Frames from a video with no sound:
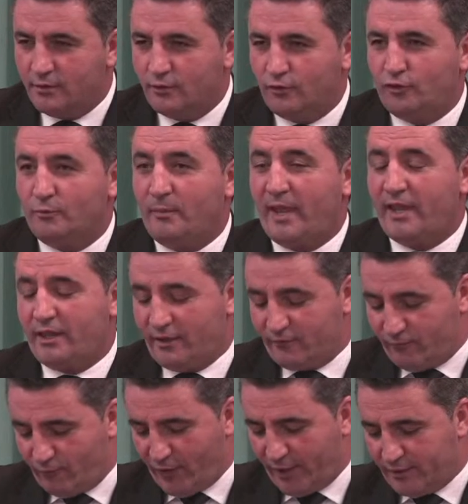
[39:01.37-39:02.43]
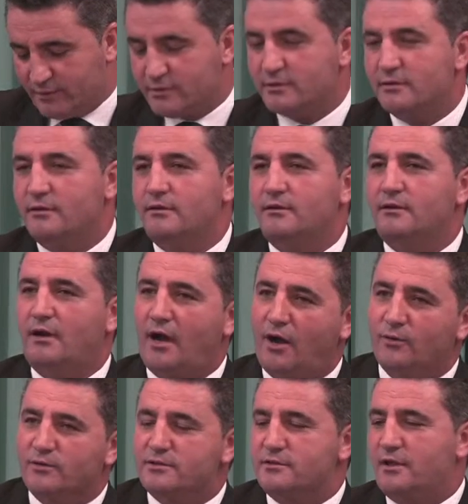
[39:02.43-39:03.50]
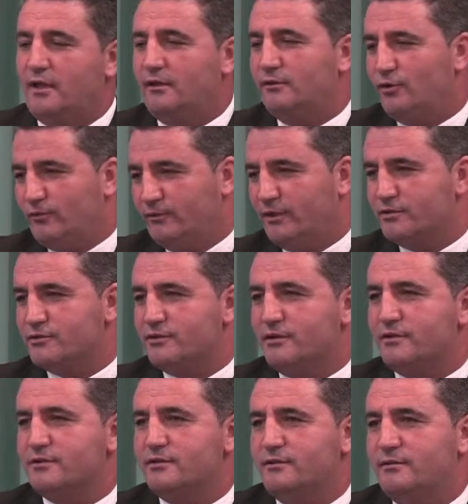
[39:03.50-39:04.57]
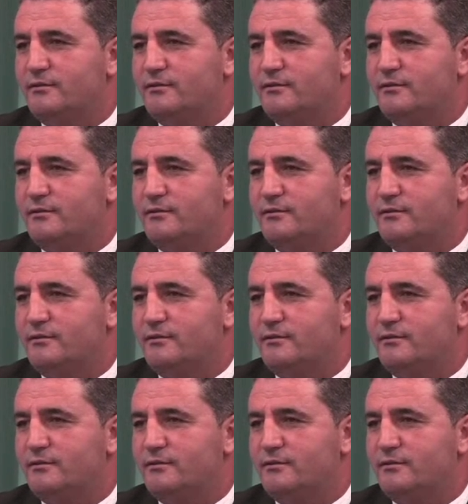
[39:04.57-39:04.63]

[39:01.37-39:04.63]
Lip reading: to making friends outside of the church.